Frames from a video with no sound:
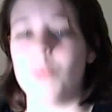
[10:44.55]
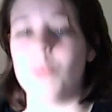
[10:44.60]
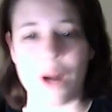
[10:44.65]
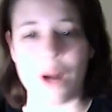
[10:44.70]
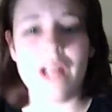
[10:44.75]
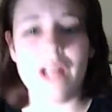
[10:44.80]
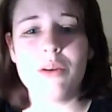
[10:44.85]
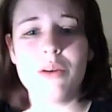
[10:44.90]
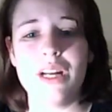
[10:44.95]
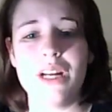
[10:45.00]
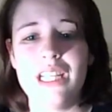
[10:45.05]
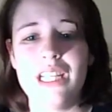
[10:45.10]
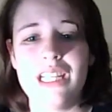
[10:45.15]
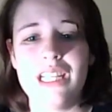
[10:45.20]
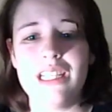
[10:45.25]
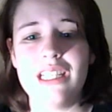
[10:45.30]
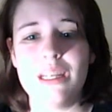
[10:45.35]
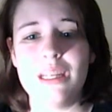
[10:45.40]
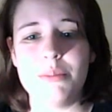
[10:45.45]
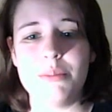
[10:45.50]
Why do I need to
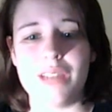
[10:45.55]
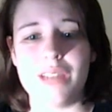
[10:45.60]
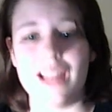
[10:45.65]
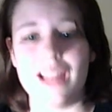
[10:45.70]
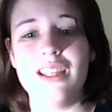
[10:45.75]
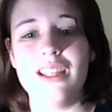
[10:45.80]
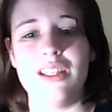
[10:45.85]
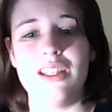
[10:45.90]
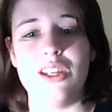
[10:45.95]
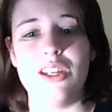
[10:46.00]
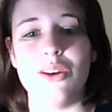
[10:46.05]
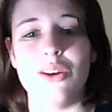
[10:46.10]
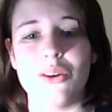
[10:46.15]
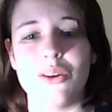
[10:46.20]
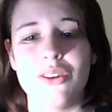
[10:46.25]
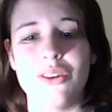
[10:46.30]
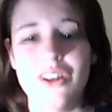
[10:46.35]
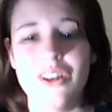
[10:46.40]
keep telling you?